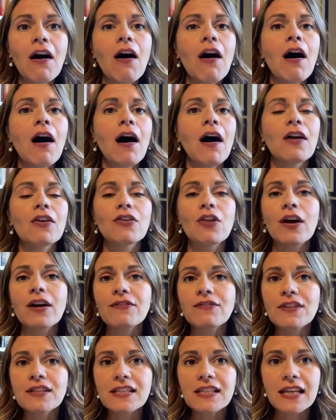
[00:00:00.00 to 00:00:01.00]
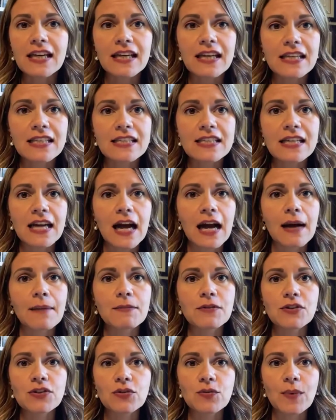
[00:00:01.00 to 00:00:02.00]
A lot of these kids
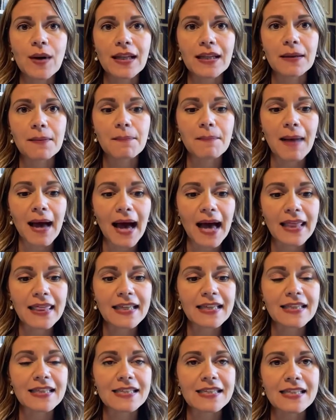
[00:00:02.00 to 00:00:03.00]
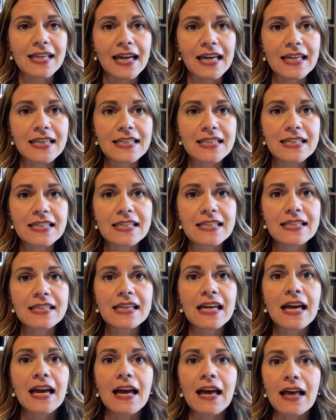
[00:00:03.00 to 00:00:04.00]
do well in math and the sciences.
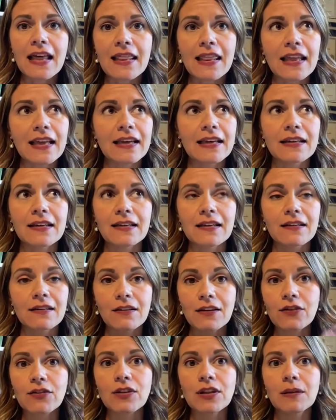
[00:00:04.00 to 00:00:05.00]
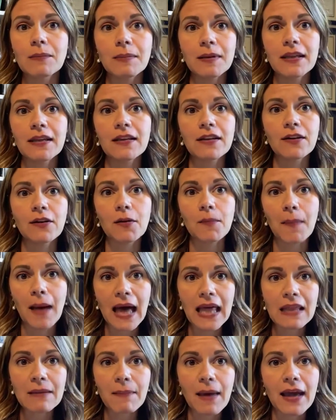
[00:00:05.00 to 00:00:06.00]
They can literally be,
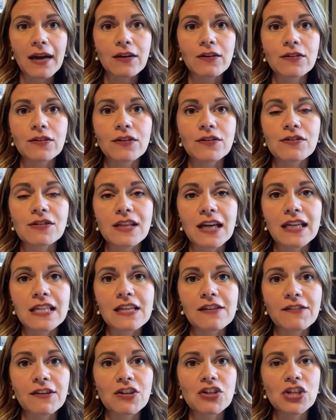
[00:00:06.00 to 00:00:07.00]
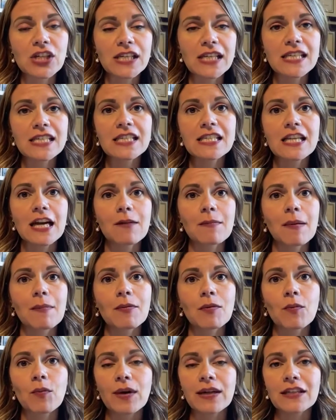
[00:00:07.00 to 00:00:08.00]
mathematical or scientific geniuses. I remember
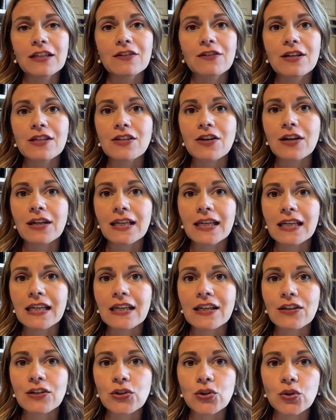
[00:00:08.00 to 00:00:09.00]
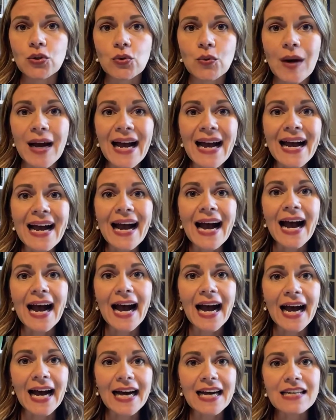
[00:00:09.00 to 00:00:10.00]
one year I taught a kid who
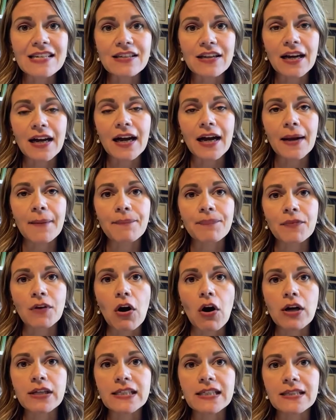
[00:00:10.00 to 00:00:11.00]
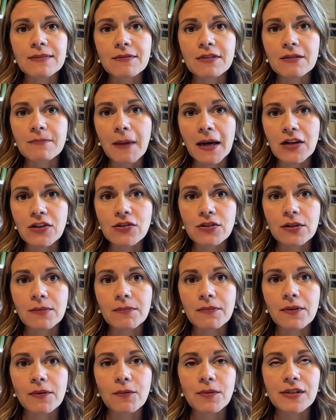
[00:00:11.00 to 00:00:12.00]
had autism
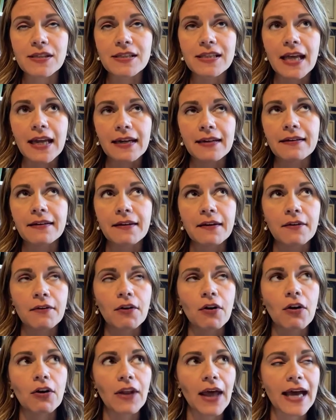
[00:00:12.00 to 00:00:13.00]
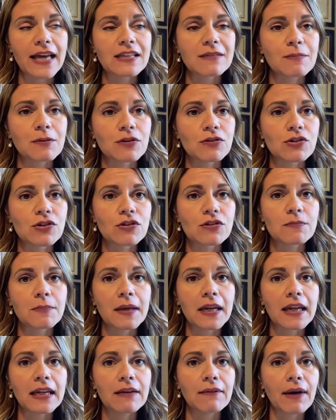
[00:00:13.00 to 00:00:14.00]
spectrum, was then, called Asperger's, but
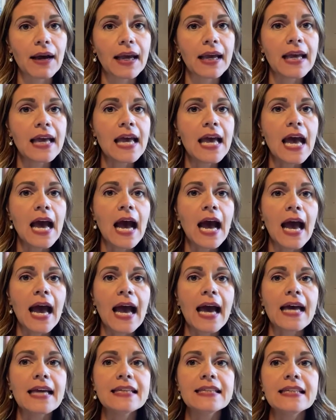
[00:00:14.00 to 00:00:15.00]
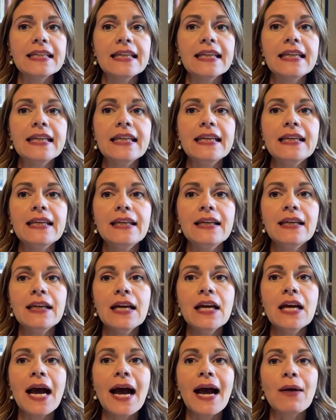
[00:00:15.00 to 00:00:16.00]
anyway, and he
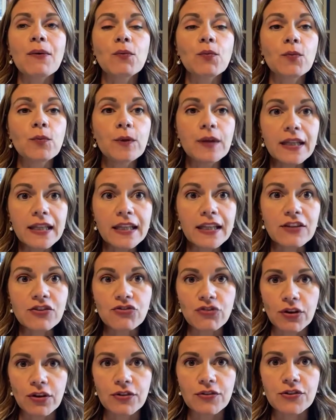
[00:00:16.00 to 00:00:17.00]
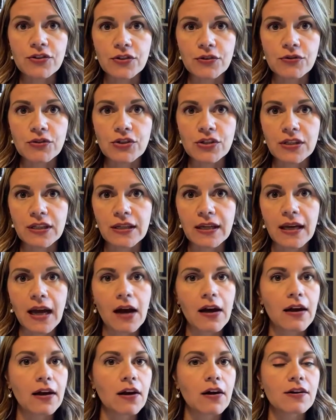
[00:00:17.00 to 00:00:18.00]
really struggled socially,
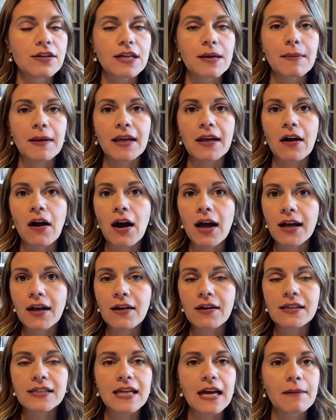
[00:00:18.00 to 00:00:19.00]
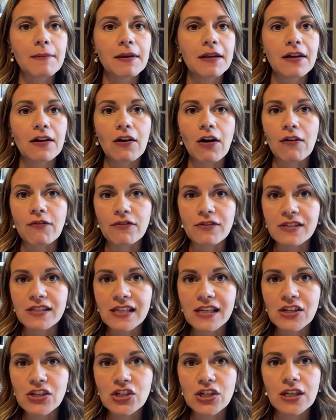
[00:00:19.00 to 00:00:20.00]
had a hard time making eye contact, making
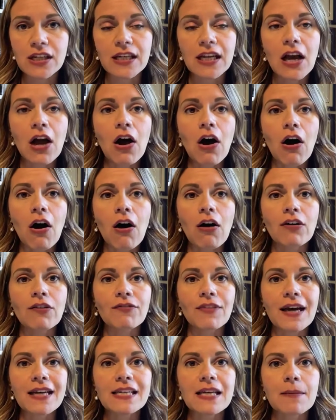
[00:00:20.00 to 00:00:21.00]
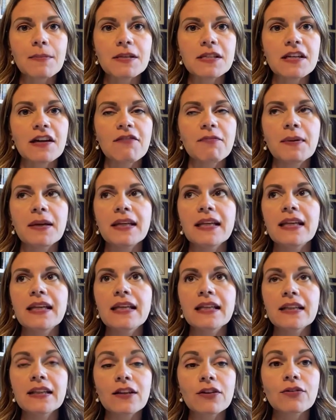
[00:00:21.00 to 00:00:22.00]
conversation, all of that type of stuff. But he
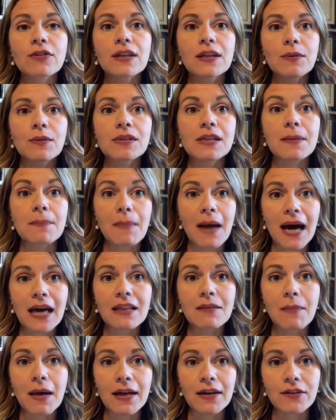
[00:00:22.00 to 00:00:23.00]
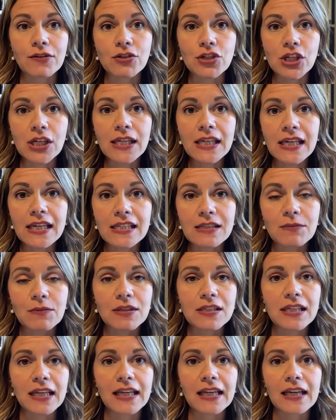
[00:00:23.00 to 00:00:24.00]
literally was a mathematical genius and
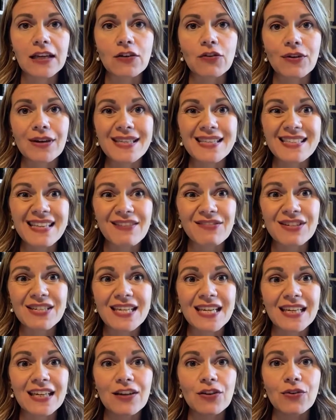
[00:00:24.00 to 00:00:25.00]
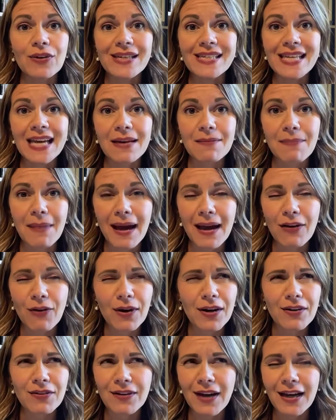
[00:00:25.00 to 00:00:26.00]
was like in grade 7 taking grade
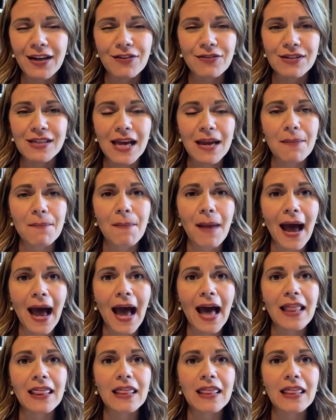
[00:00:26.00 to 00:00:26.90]
9 or 10 math.